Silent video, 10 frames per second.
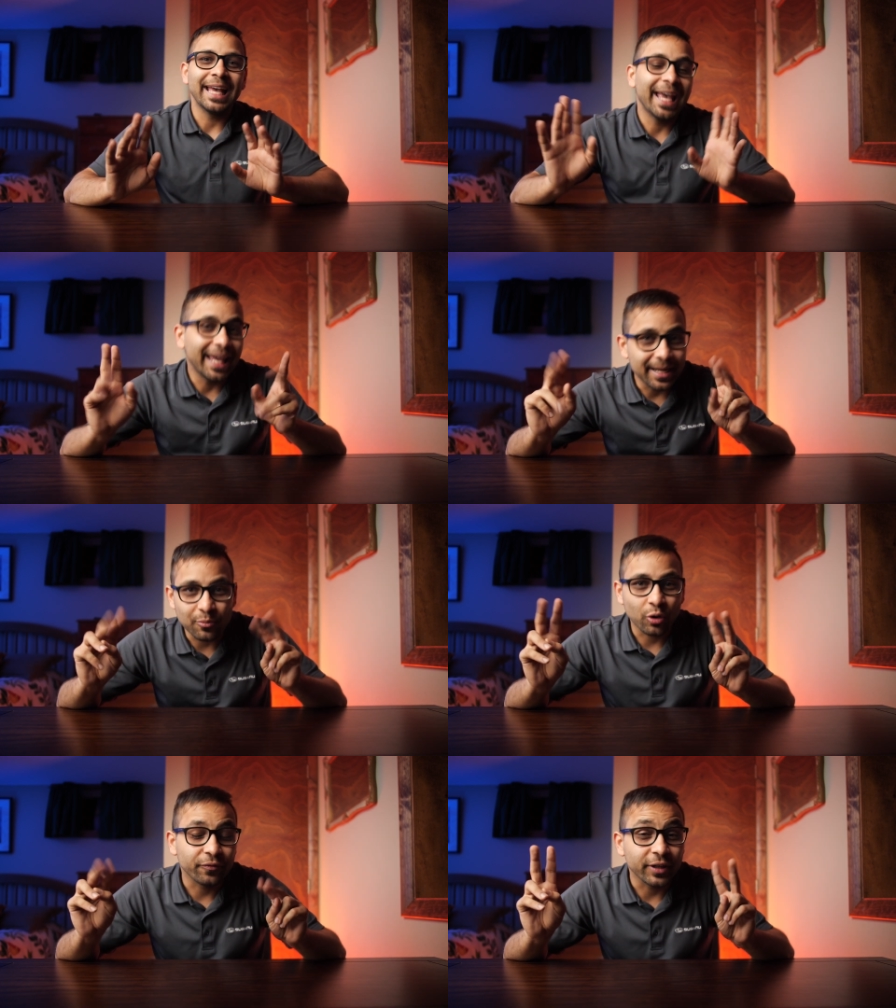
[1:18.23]

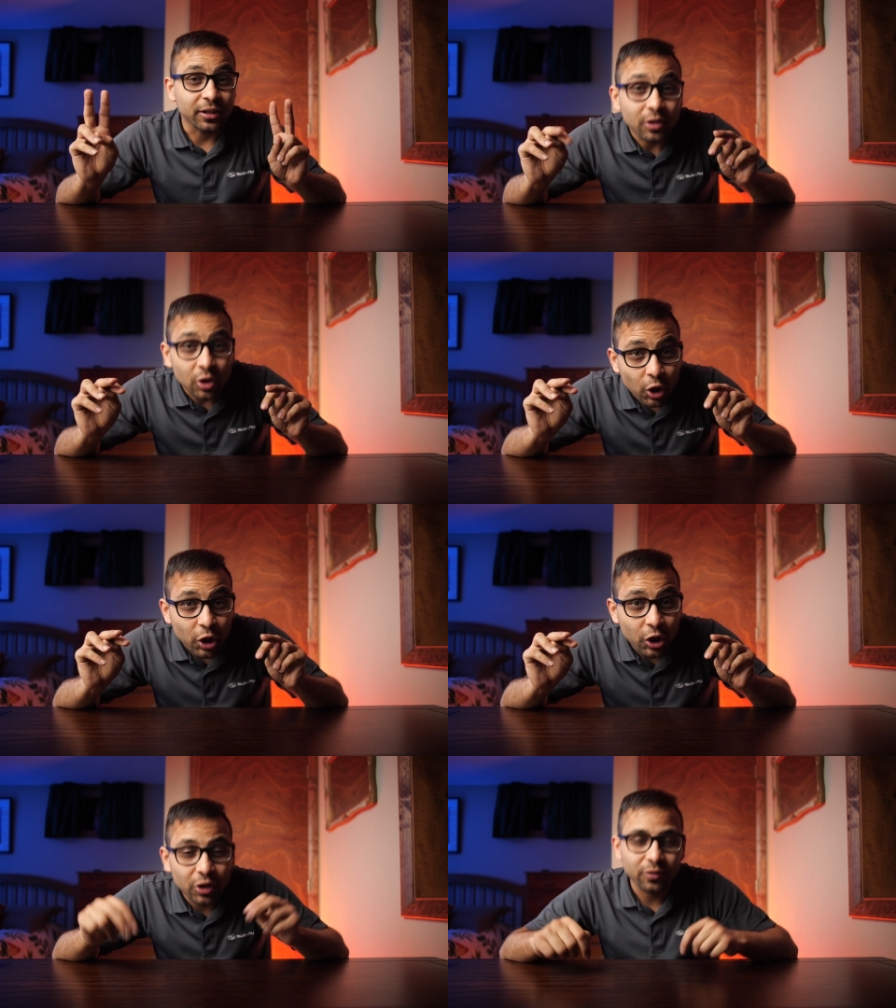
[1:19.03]
anamorphic
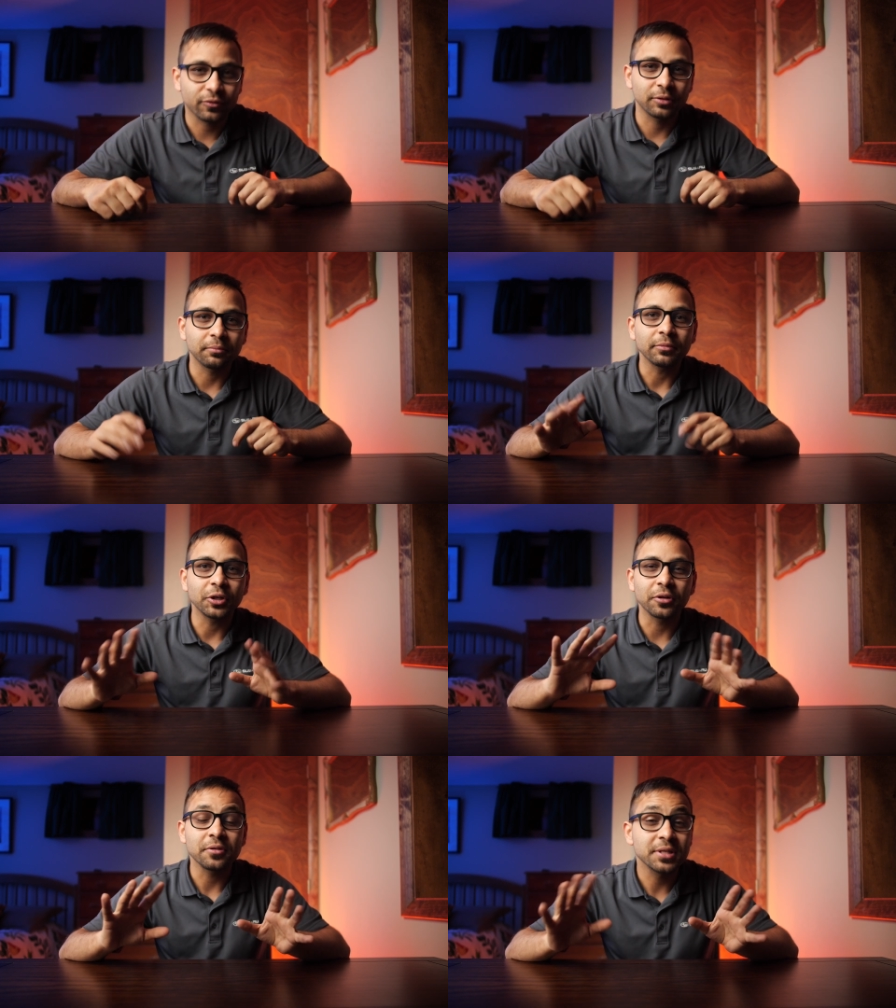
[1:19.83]
look from
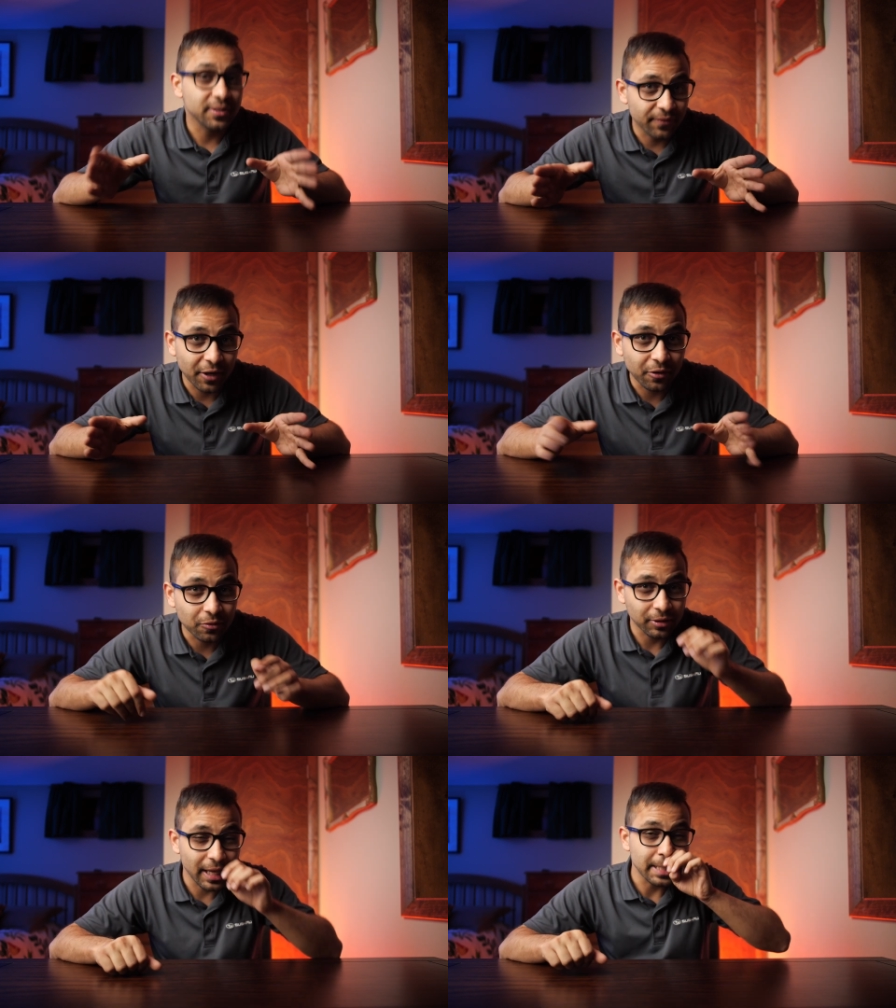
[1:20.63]
your
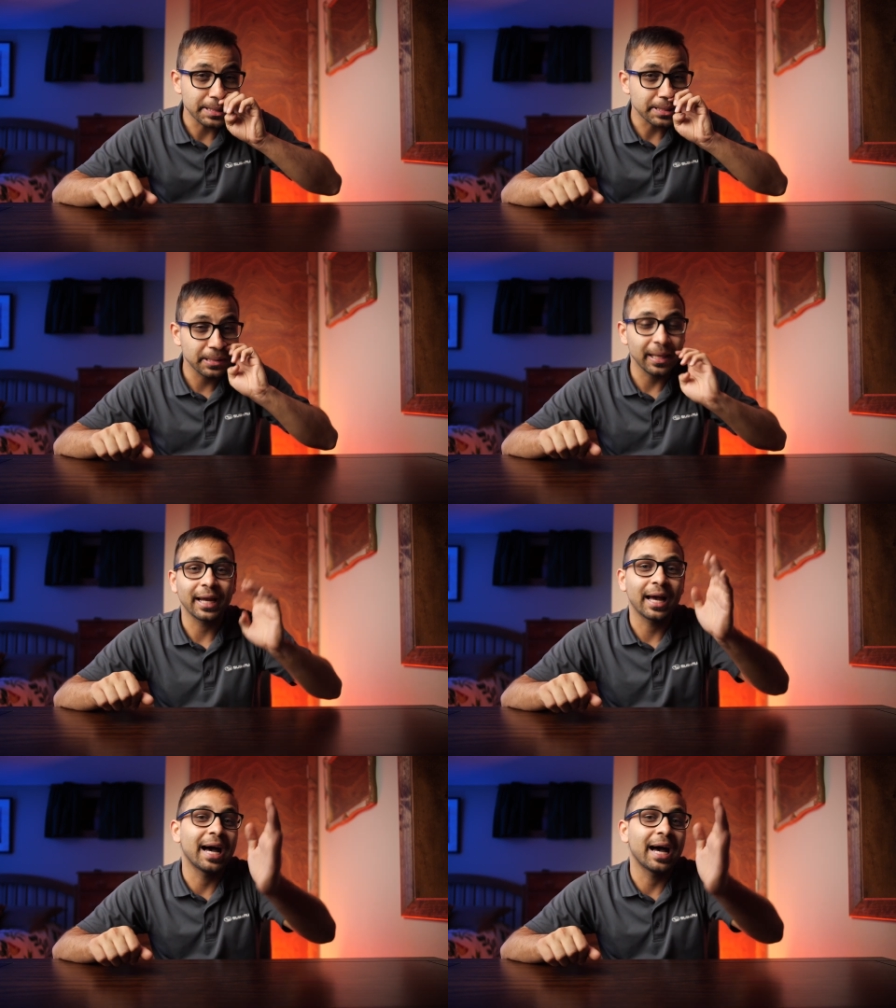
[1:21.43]
spherical lens like